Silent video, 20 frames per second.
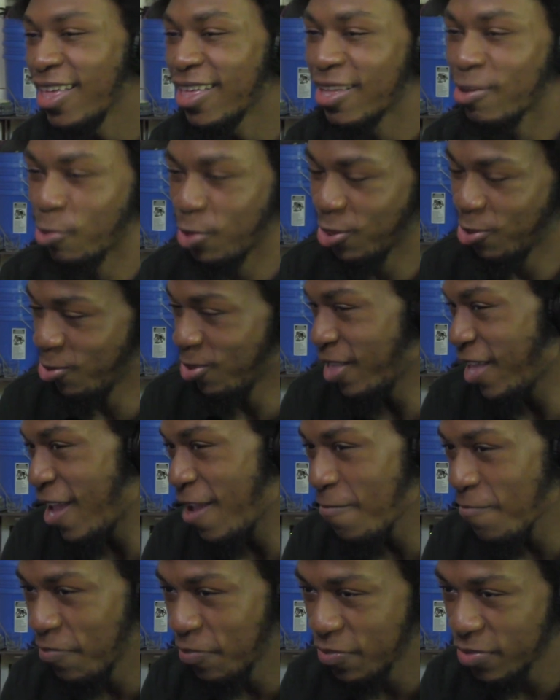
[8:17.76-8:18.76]
What's her
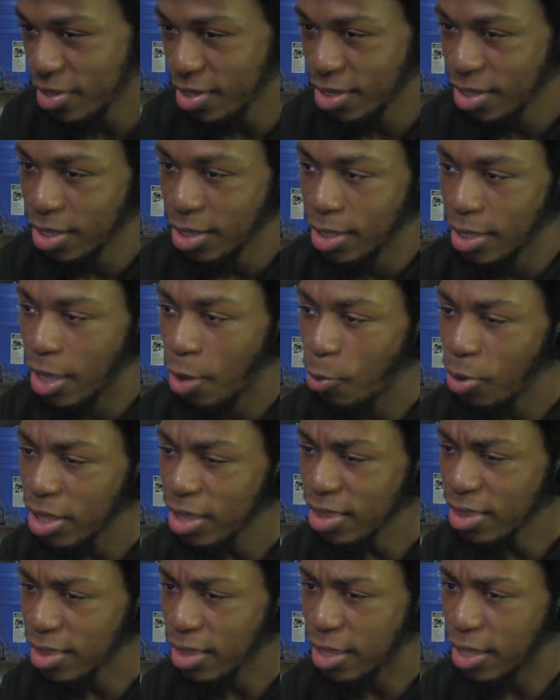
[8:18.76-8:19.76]
name? Yeah, what
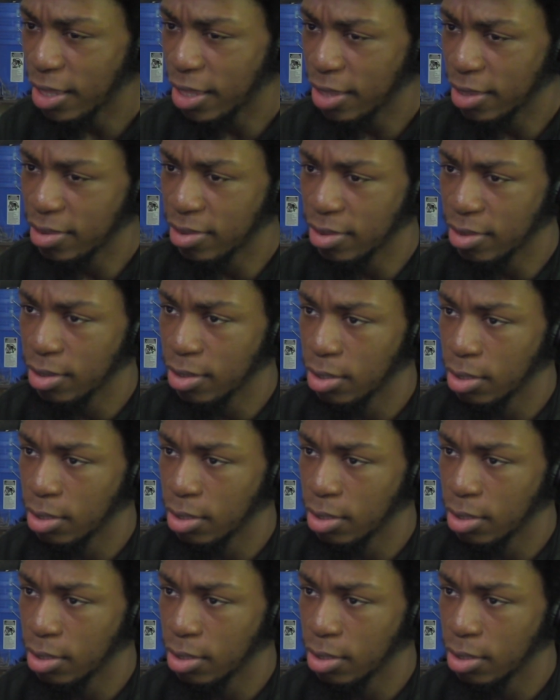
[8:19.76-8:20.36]
is this?